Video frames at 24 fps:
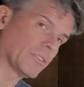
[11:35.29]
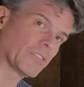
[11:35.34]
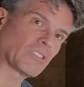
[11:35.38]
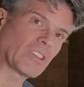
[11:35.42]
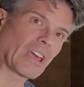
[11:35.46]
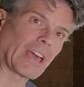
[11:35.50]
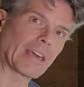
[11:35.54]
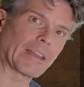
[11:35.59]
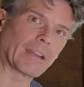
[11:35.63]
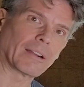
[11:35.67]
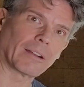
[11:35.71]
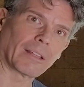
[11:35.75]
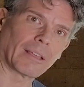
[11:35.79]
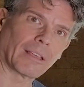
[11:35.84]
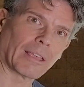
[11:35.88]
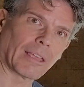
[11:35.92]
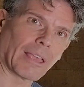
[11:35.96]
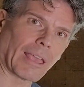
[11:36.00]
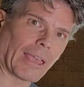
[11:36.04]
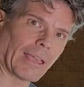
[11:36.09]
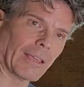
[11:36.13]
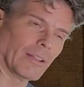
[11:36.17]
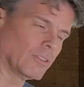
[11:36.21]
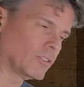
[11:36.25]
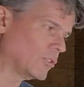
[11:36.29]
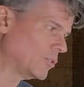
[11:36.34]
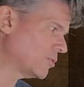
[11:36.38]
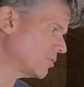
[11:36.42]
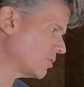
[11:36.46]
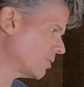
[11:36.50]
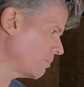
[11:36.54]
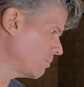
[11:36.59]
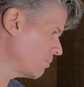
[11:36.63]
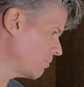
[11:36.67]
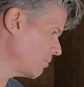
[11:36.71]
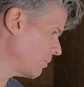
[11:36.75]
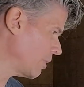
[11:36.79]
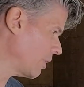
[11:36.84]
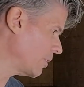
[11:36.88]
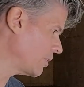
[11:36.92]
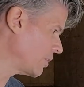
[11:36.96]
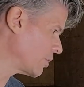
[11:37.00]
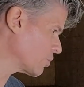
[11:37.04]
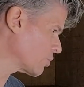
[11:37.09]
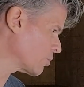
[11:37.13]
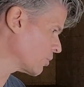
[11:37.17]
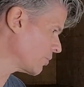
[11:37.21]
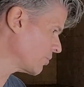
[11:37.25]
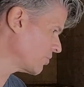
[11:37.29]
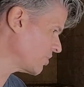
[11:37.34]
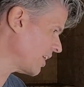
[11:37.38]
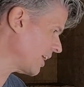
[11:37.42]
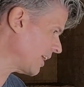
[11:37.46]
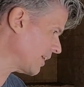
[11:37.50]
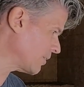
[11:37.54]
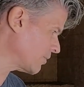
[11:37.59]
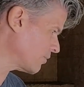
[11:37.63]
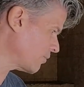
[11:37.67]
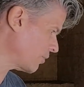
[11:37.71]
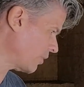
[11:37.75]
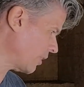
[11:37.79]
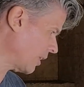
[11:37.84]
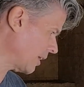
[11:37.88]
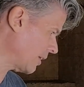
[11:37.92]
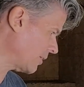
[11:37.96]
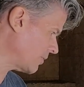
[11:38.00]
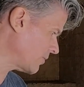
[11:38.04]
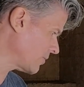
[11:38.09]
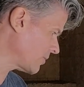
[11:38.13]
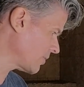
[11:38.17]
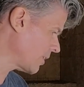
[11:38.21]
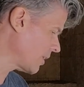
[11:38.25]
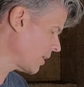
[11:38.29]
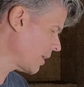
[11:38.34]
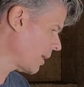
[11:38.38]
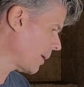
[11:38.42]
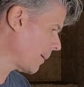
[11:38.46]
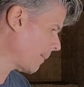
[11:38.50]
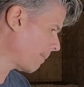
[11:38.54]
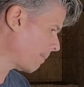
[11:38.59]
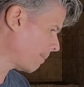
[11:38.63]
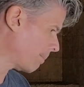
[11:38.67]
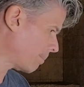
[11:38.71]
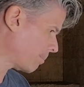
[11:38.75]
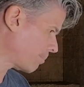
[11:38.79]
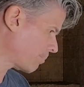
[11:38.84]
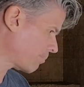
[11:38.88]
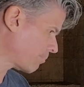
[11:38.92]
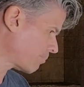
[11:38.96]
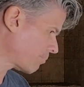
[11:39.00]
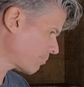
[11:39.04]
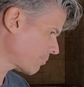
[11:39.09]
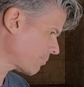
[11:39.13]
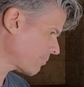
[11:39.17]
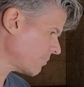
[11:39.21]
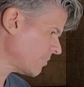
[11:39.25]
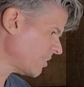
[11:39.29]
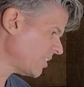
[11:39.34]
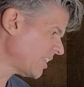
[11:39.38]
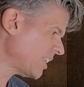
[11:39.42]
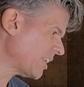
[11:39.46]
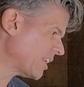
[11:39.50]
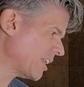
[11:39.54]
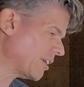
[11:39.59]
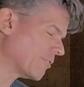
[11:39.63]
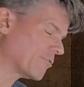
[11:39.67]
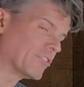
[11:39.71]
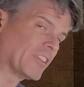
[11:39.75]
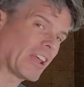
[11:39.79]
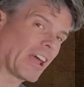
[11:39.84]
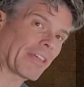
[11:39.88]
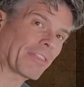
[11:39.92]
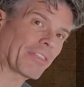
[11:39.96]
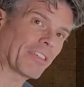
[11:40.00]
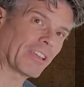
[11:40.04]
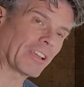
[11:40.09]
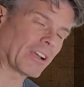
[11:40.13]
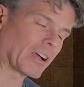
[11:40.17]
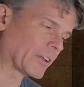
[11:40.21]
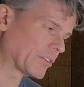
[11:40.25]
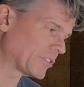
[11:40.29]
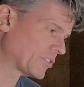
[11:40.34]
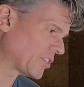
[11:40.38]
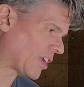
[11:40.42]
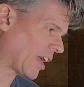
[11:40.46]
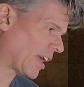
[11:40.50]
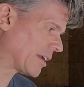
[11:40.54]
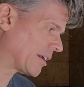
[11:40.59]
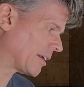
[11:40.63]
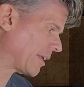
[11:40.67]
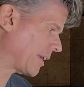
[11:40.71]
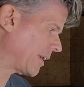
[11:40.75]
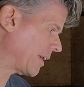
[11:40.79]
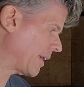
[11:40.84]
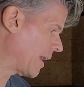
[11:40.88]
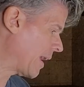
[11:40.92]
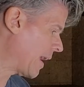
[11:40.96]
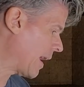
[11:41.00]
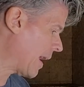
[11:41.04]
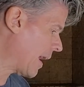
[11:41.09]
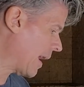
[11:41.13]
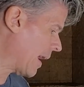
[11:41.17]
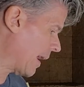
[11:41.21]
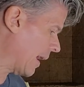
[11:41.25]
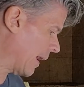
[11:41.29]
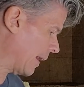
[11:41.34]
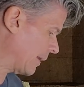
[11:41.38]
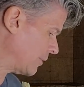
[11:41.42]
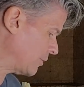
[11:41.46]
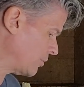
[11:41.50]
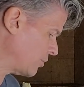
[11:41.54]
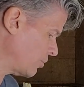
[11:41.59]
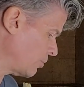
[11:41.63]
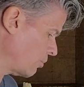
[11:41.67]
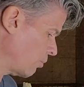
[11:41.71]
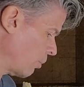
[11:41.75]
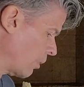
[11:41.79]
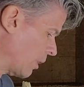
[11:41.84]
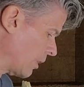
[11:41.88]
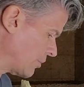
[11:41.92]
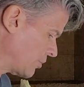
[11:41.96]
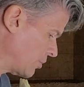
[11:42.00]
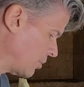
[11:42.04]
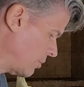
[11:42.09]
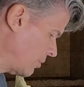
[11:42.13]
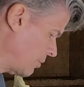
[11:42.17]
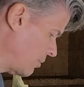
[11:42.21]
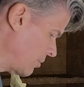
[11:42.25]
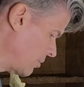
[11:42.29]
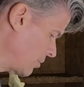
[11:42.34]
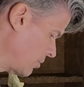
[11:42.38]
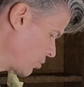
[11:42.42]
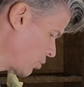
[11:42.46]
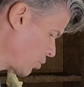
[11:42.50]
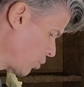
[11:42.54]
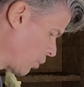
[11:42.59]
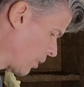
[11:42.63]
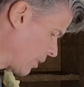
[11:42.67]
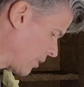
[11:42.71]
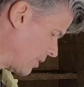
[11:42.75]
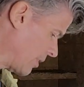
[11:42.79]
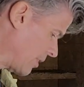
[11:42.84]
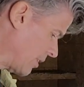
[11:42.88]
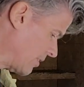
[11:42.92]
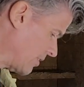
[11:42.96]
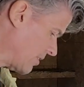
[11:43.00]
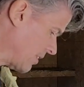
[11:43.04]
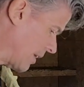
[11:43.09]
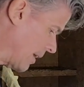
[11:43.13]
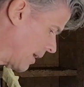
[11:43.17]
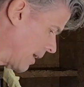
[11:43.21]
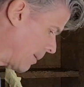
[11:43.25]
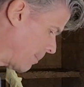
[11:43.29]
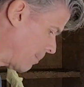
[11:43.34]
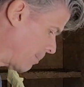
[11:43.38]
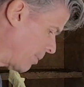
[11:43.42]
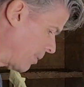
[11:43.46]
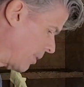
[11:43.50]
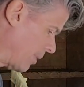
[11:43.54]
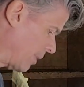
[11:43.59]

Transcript: Saturday and do some initial test flights. If nothing on Saturday, I do want to torque this up,